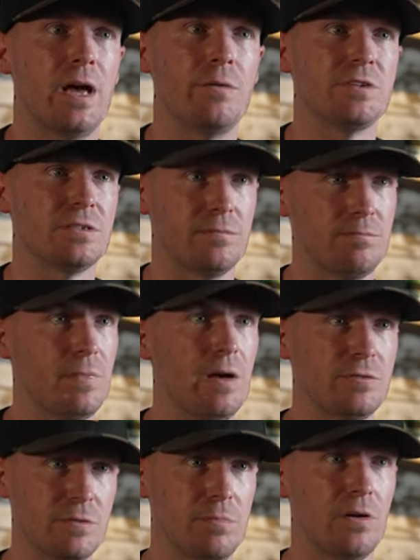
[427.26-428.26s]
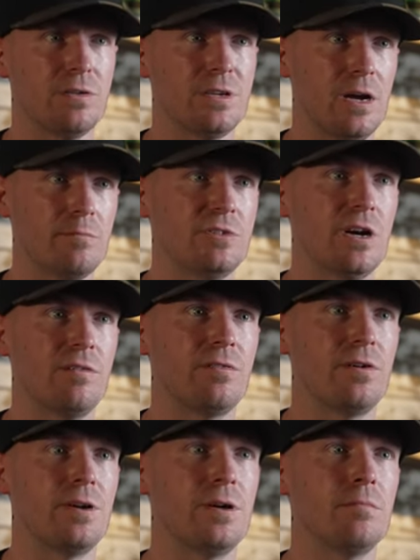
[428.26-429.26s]
that was a part-time job
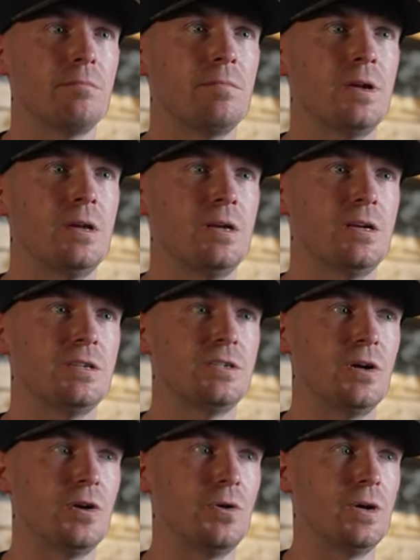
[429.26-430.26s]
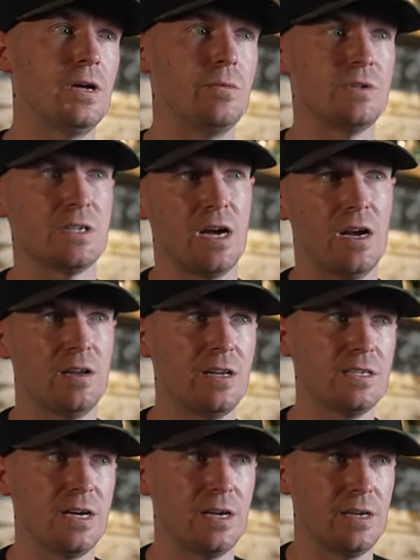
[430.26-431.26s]
for him. So it was kind of
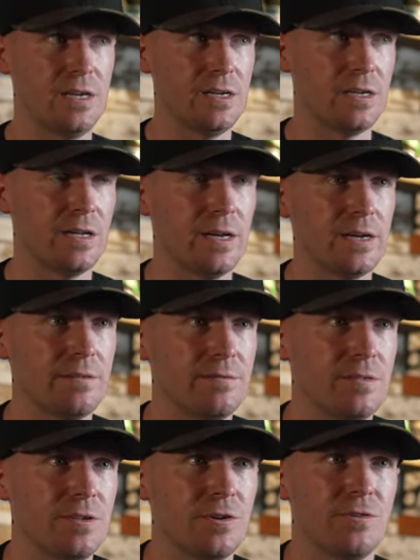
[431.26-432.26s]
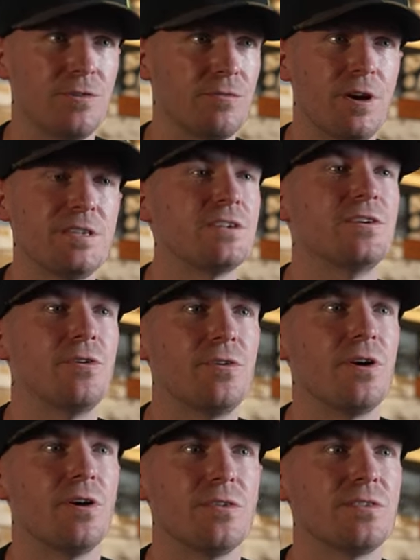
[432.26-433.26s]
his idea, like, You're racing
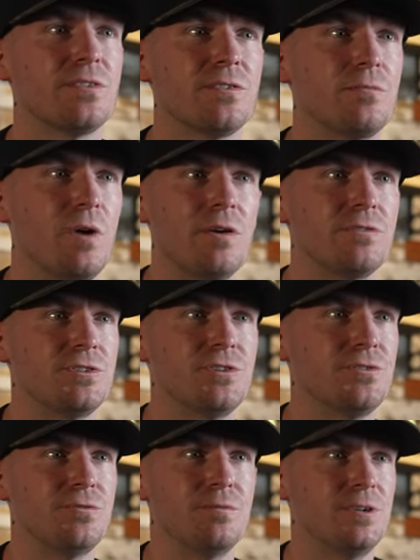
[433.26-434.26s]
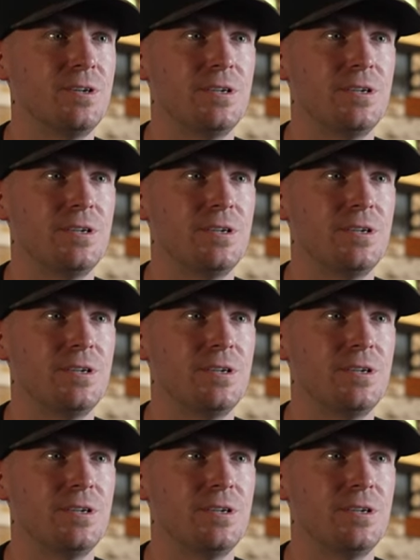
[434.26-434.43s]
go-karts. Why don't you,